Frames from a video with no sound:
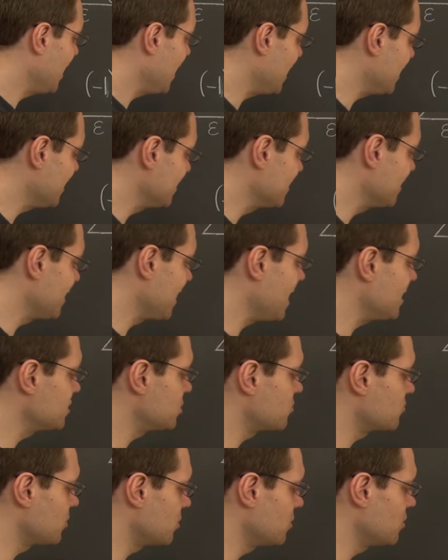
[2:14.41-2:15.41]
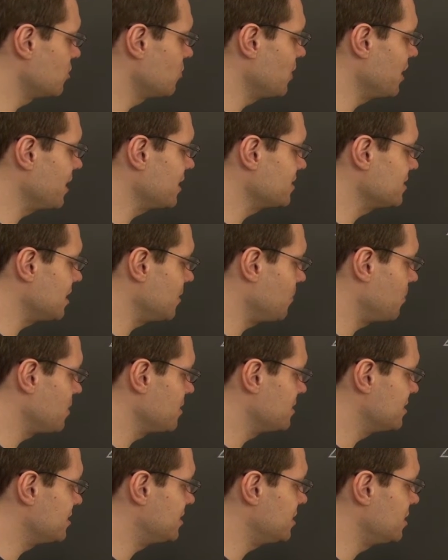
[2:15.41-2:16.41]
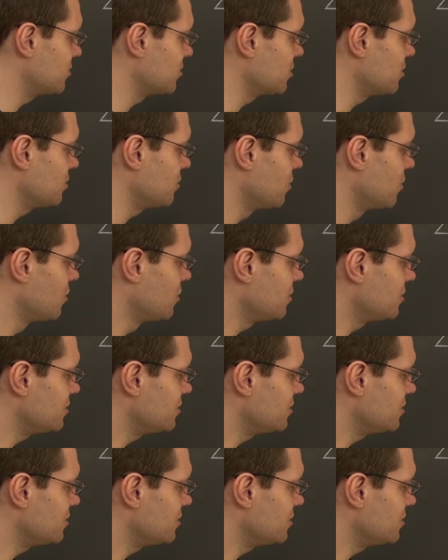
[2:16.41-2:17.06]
And in the last row, we end up with 0,